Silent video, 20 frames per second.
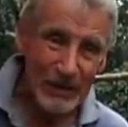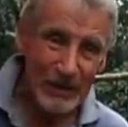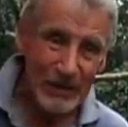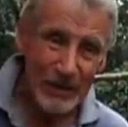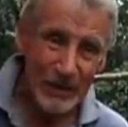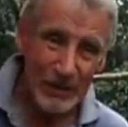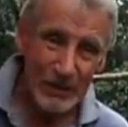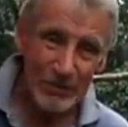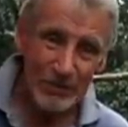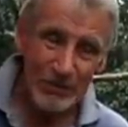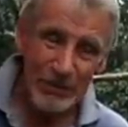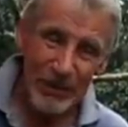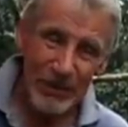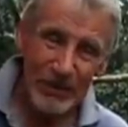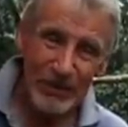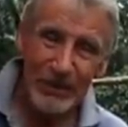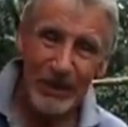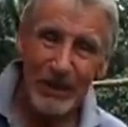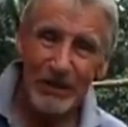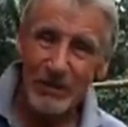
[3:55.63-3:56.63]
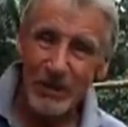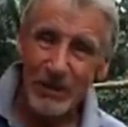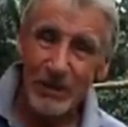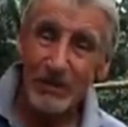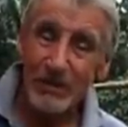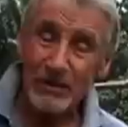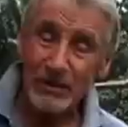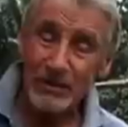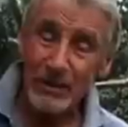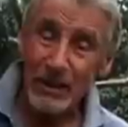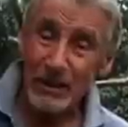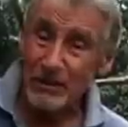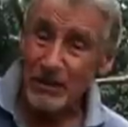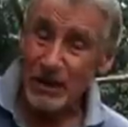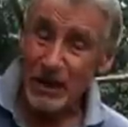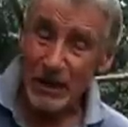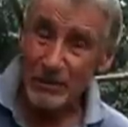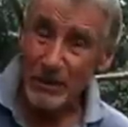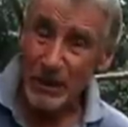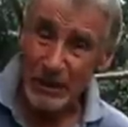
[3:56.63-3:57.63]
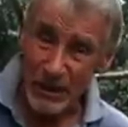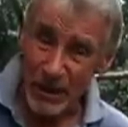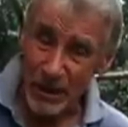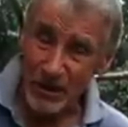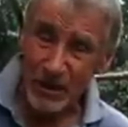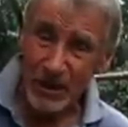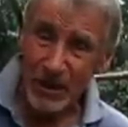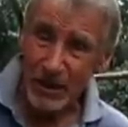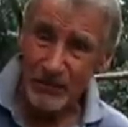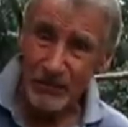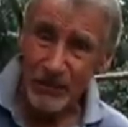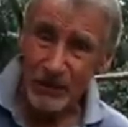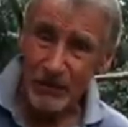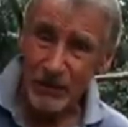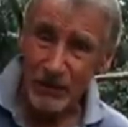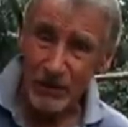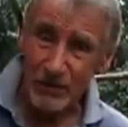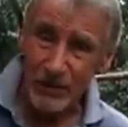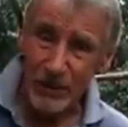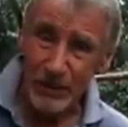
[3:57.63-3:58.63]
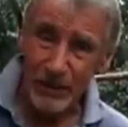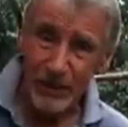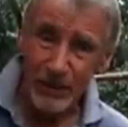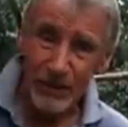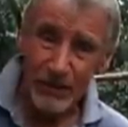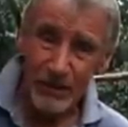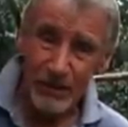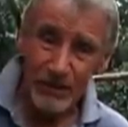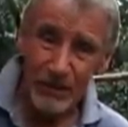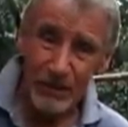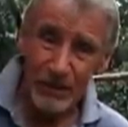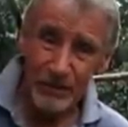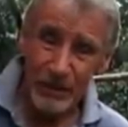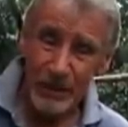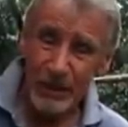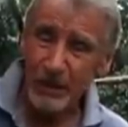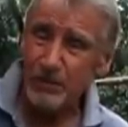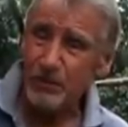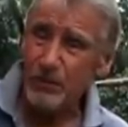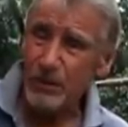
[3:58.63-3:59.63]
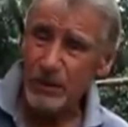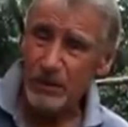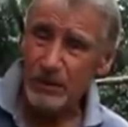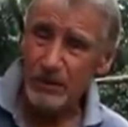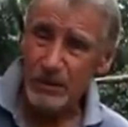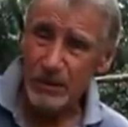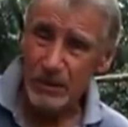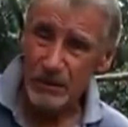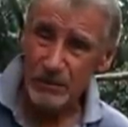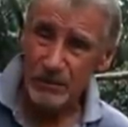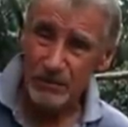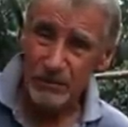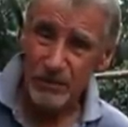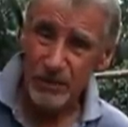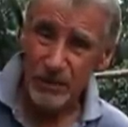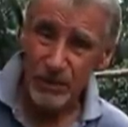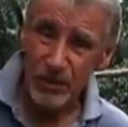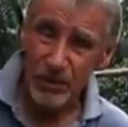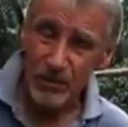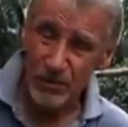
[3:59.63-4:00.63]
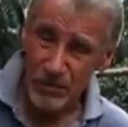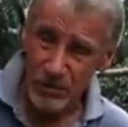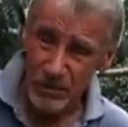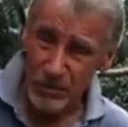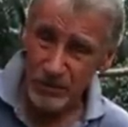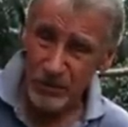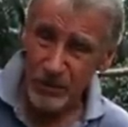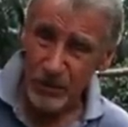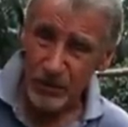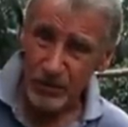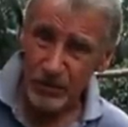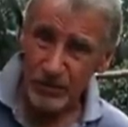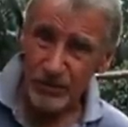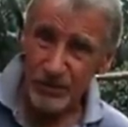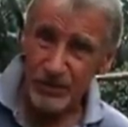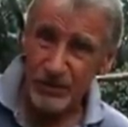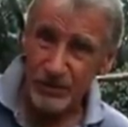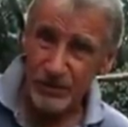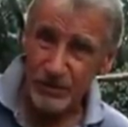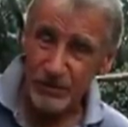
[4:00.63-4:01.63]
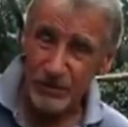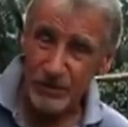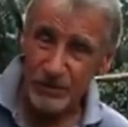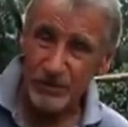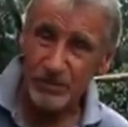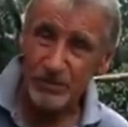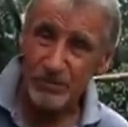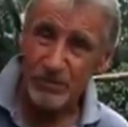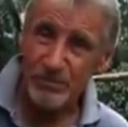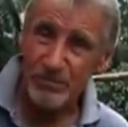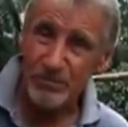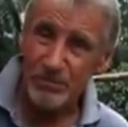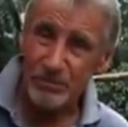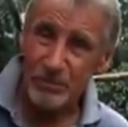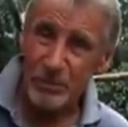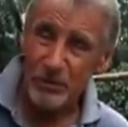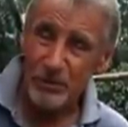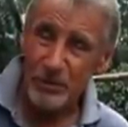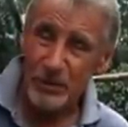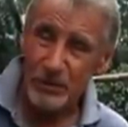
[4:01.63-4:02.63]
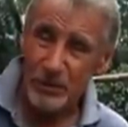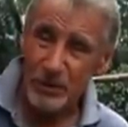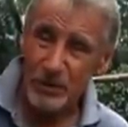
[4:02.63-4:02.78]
So now that I'm in that kind of economy, coming up with the hundreds of dollars that will be